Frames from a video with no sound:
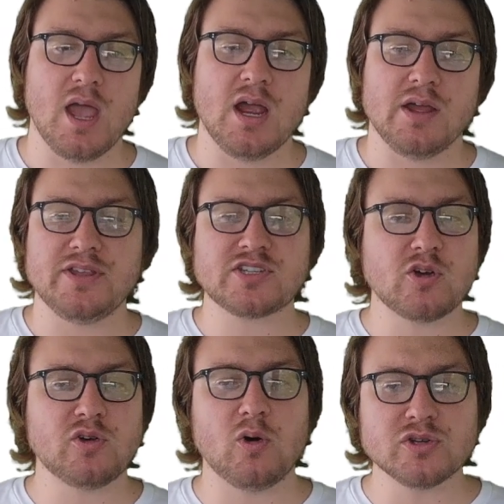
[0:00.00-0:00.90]
This
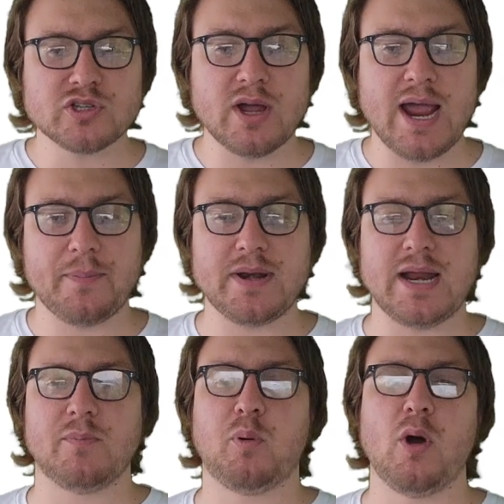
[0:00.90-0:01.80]
could also happen at
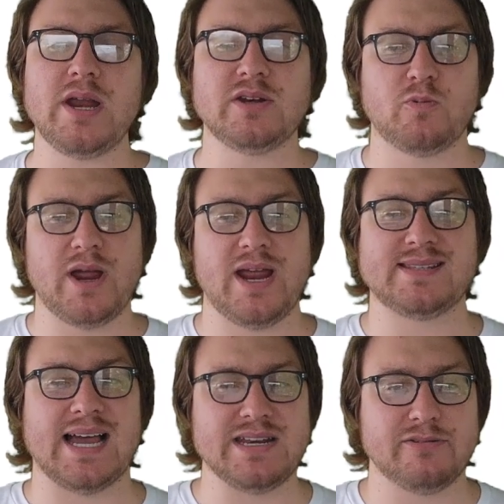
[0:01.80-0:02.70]
a point where it's
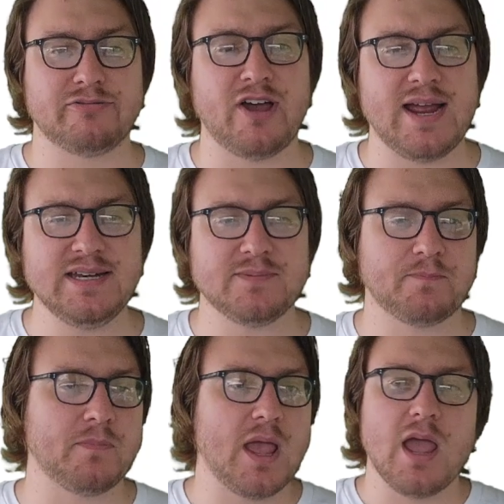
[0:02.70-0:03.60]
undefined,
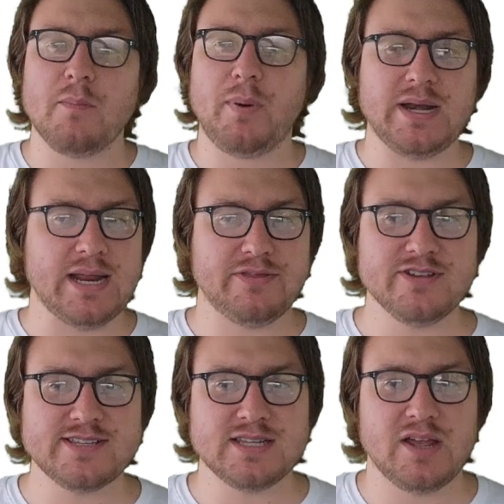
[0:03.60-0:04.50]
but at
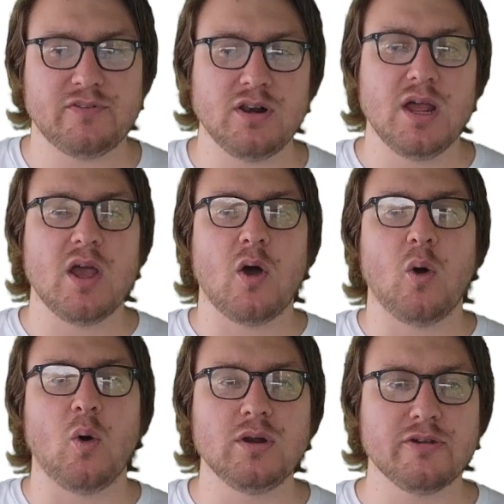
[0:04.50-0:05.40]
this level,
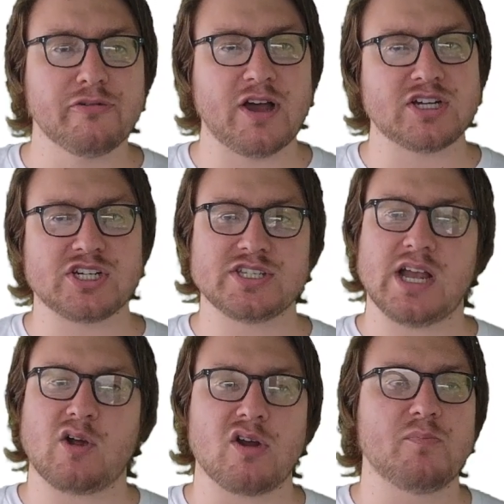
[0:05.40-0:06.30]
all your functions are
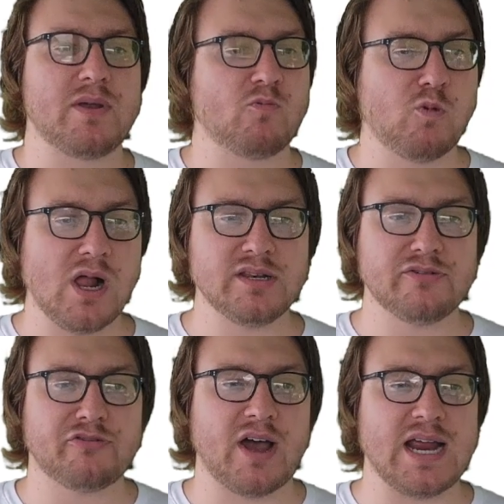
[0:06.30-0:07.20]
going to be well
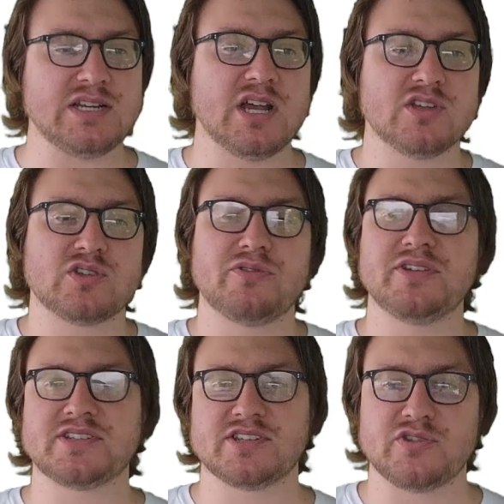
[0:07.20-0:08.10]
defined, so
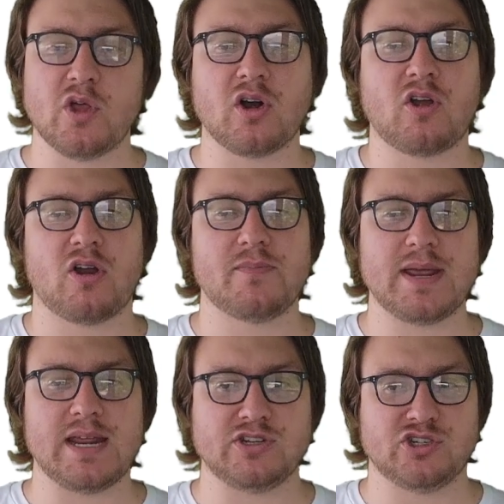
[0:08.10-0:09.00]
this is not going to be
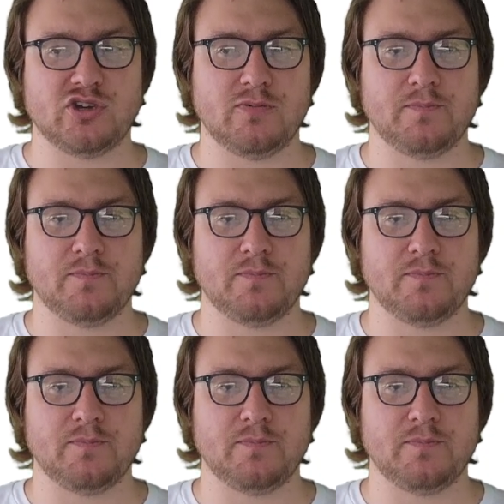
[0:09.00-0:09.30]
an issue.